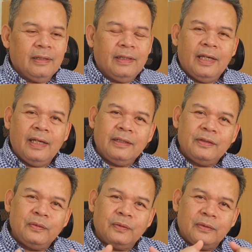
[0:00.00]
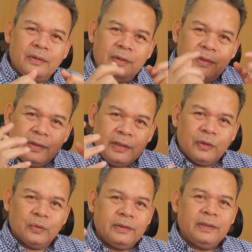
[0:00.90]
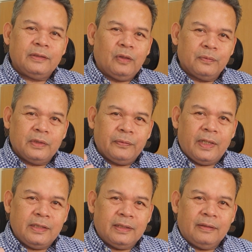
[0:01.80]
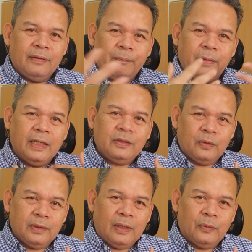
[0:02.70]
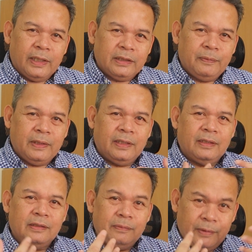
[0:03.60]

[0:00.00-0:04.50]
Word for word: then to use this observation based on our experience,